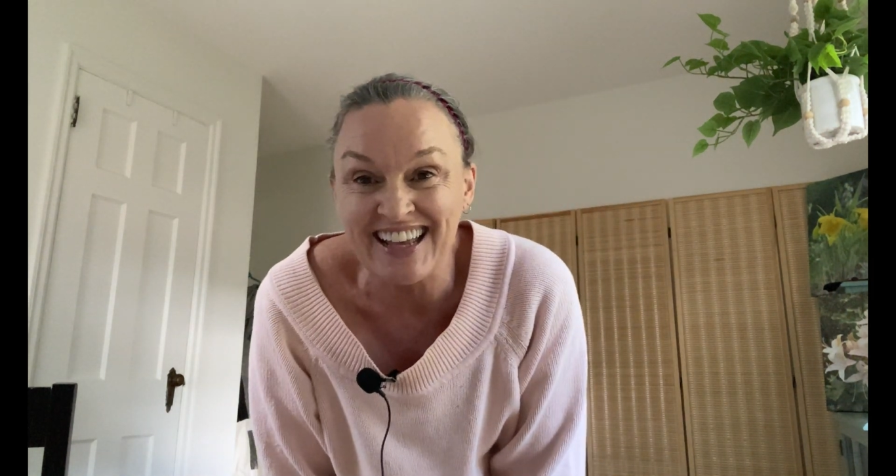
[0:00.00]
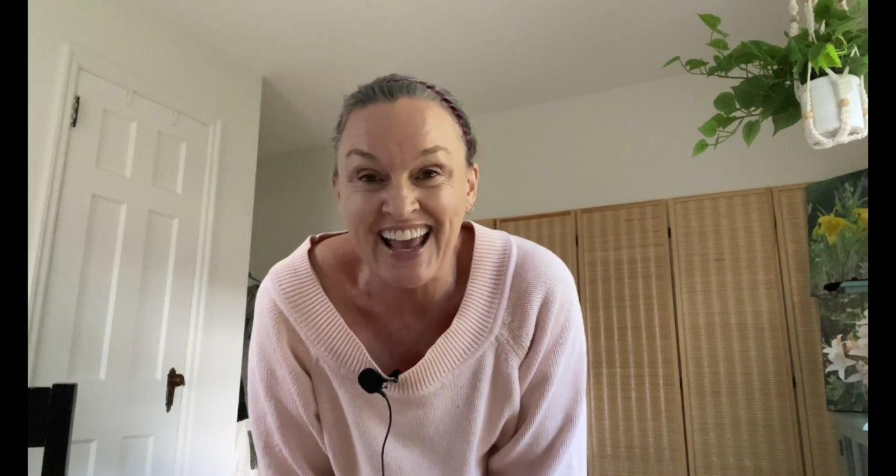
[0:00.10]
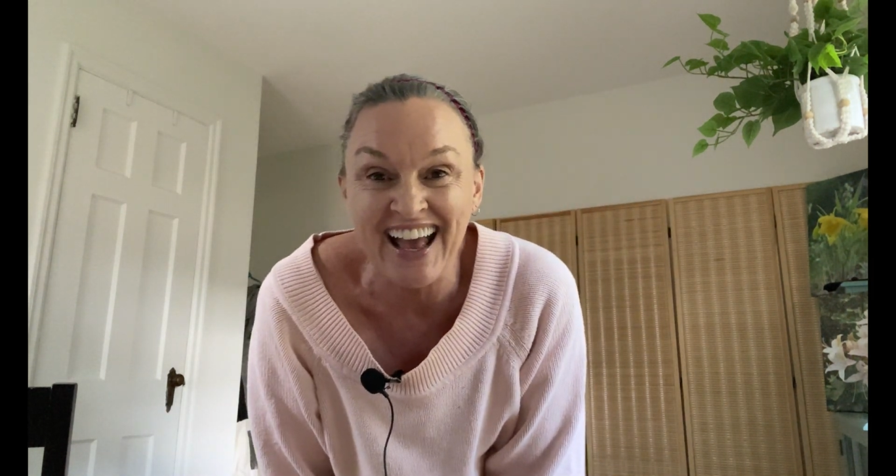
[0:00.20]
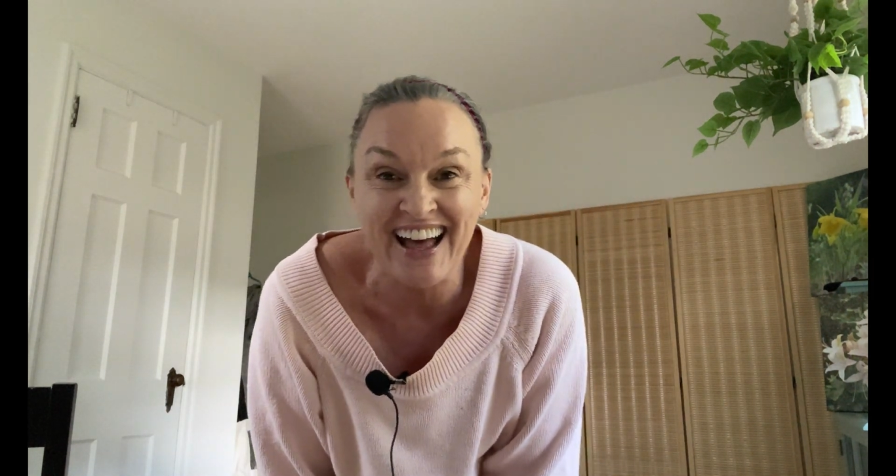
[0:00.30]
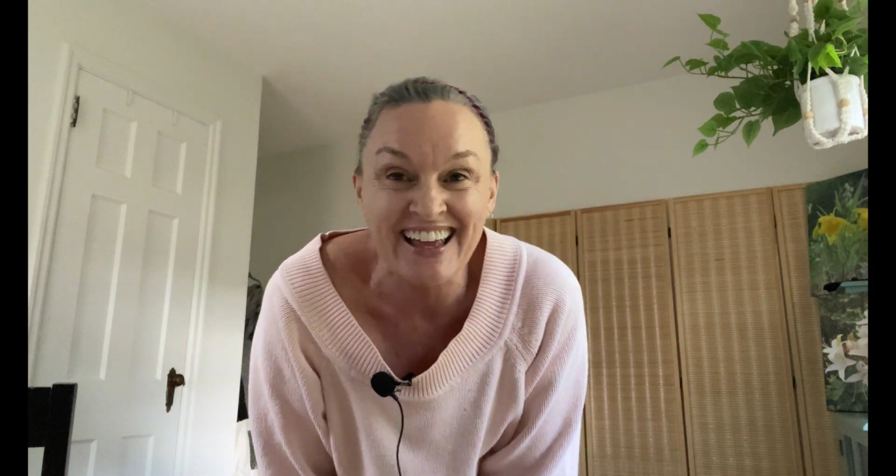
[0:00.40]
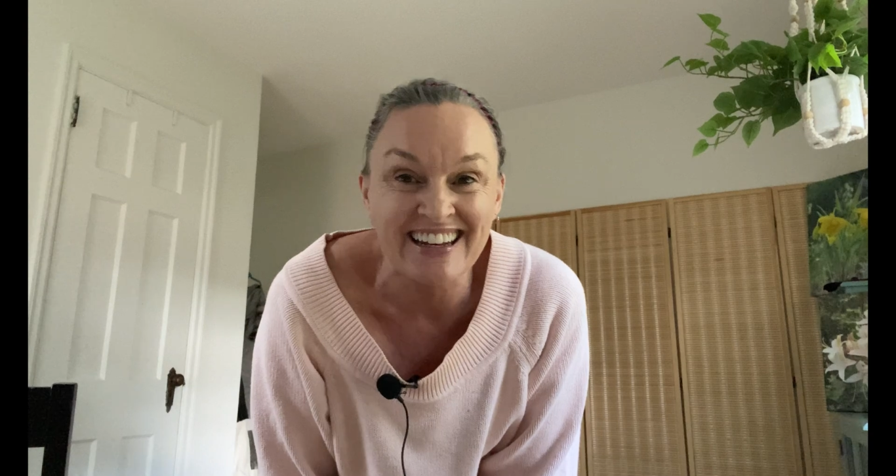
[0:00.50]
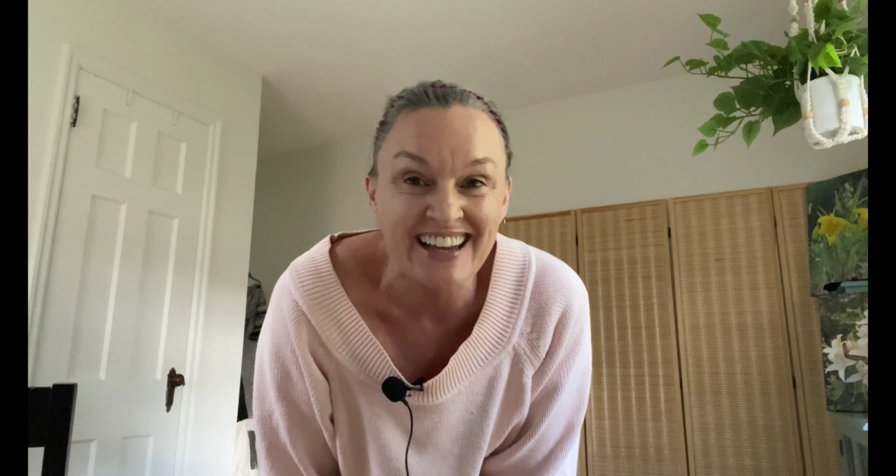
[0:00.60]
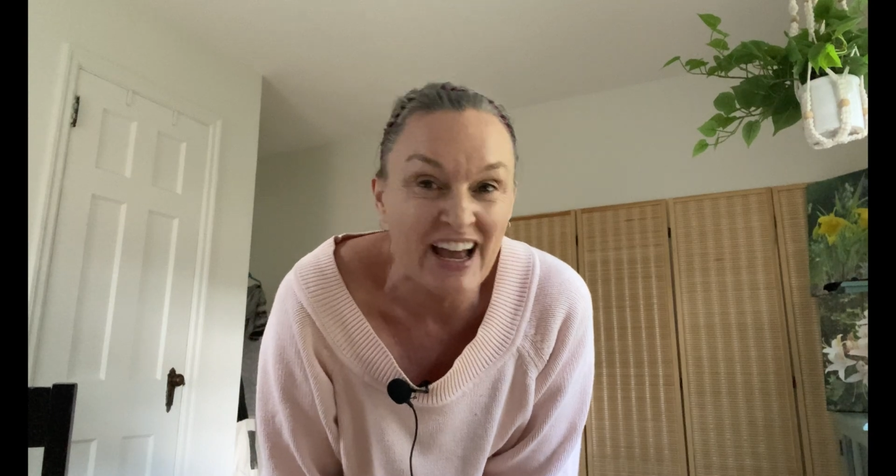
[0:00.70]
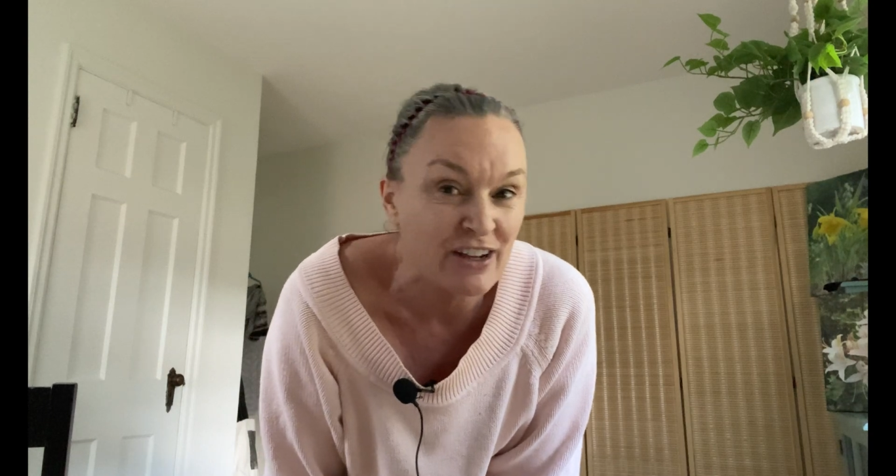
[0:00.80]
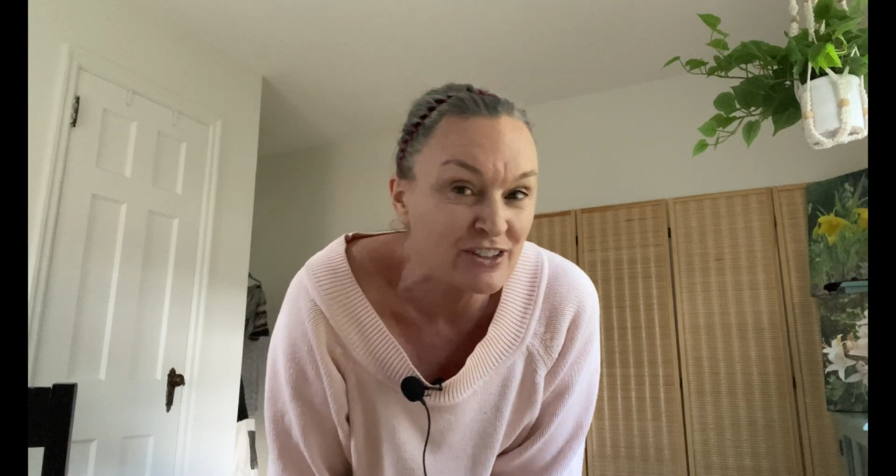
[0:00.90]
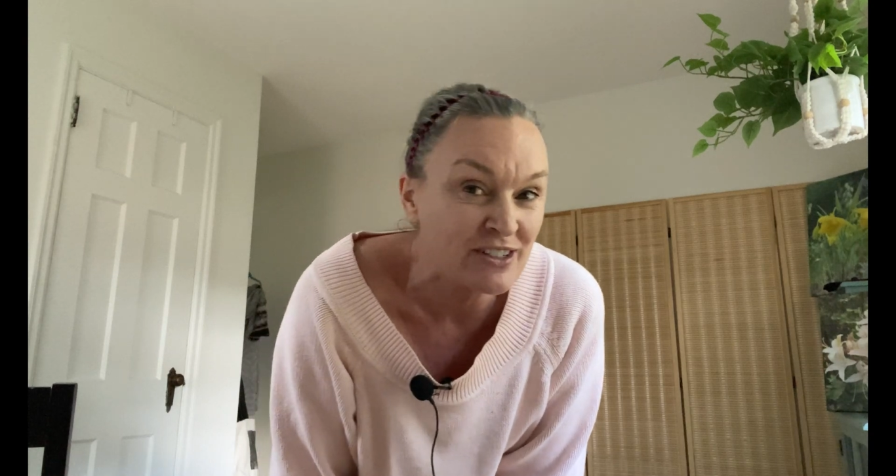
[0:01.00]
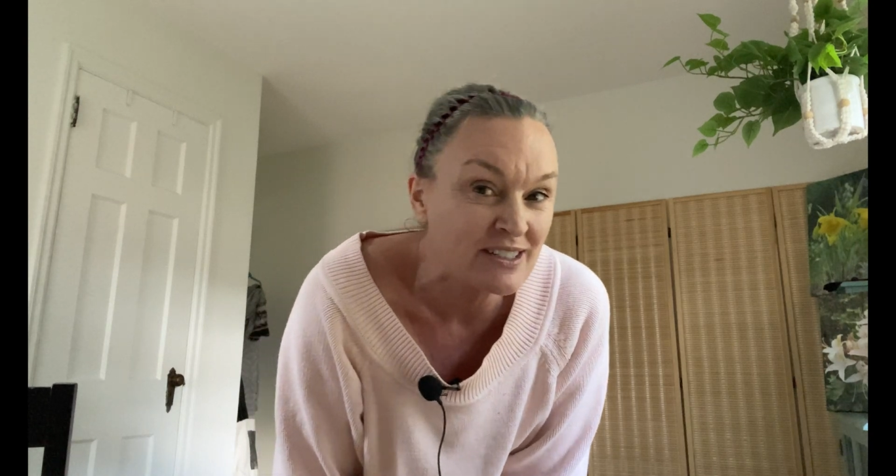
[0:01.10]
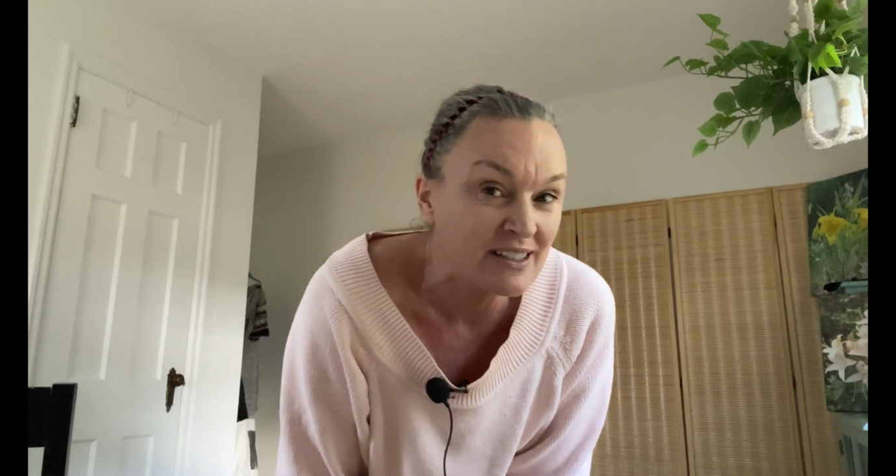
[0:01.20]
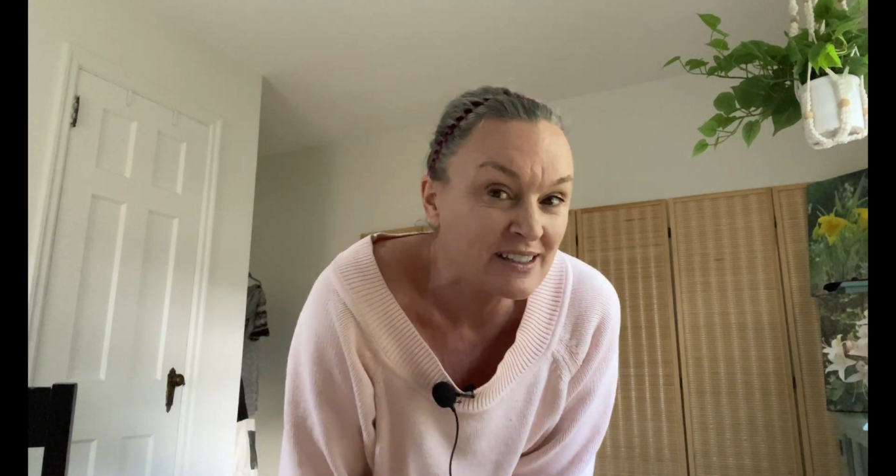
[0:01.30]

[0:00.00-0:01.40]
and just a